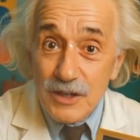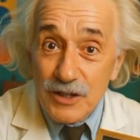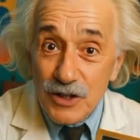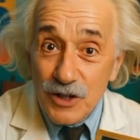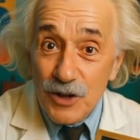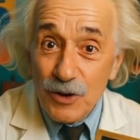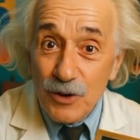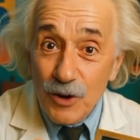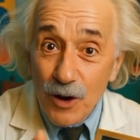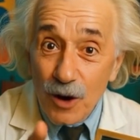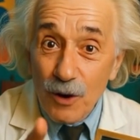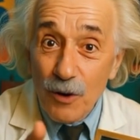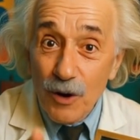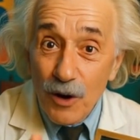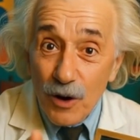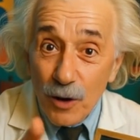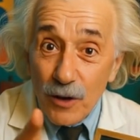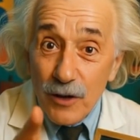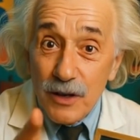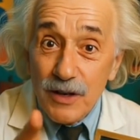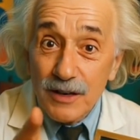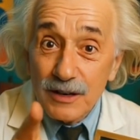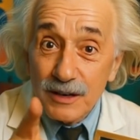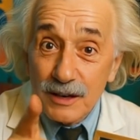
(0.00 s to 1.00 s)
So go
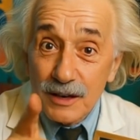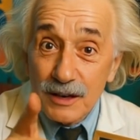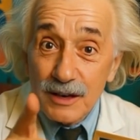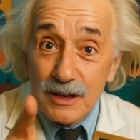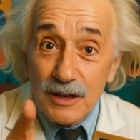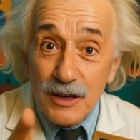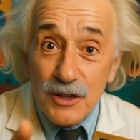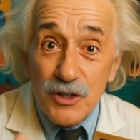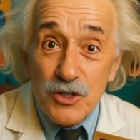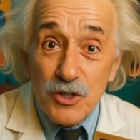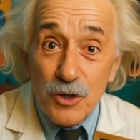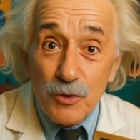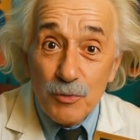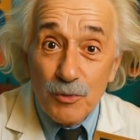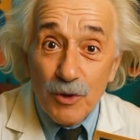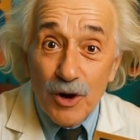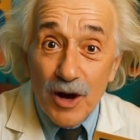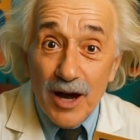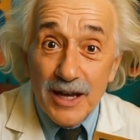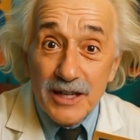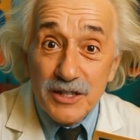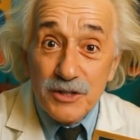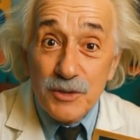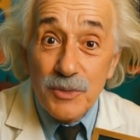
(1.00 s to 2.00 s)
on,
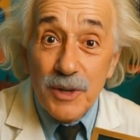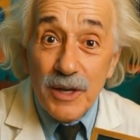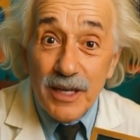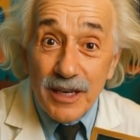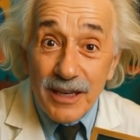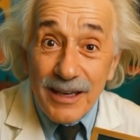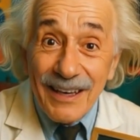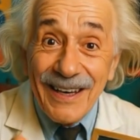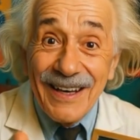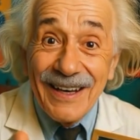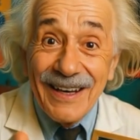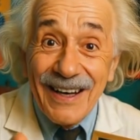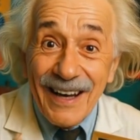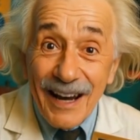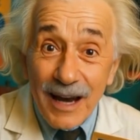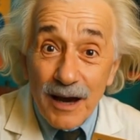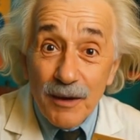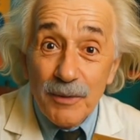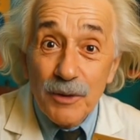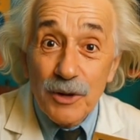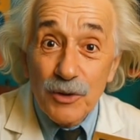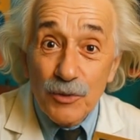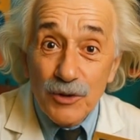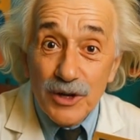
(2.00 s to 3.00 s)
surprise me. I'll
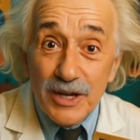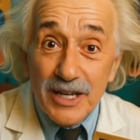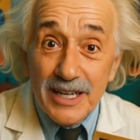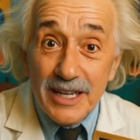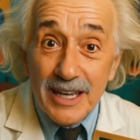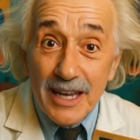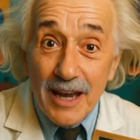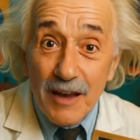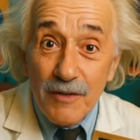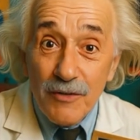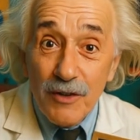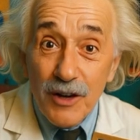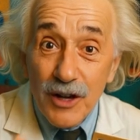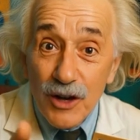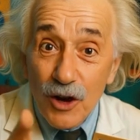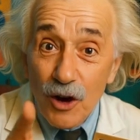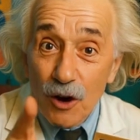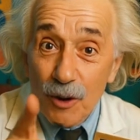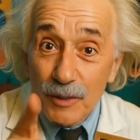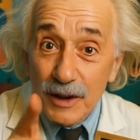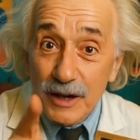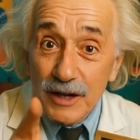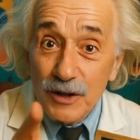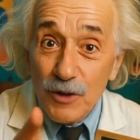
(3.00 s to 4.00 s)
be reading every
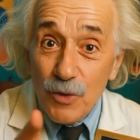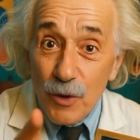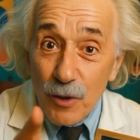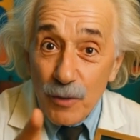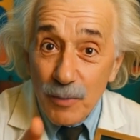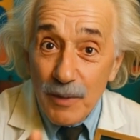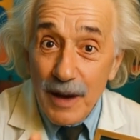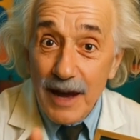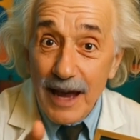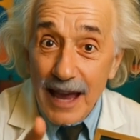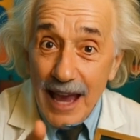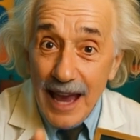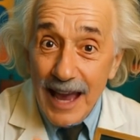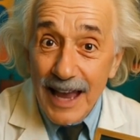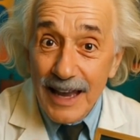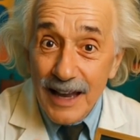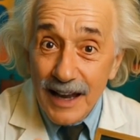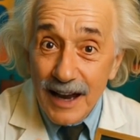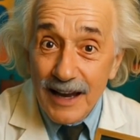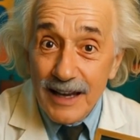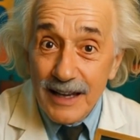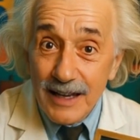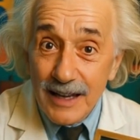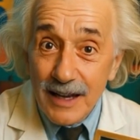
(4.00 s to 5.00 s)
comment with my A
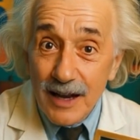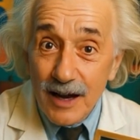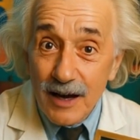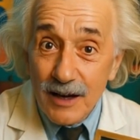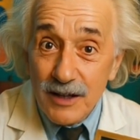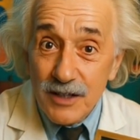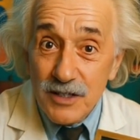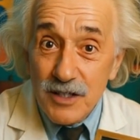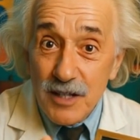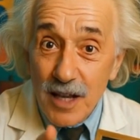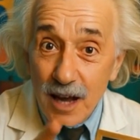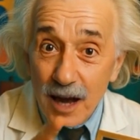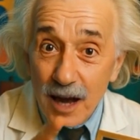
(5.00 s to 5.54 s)
I-enhanced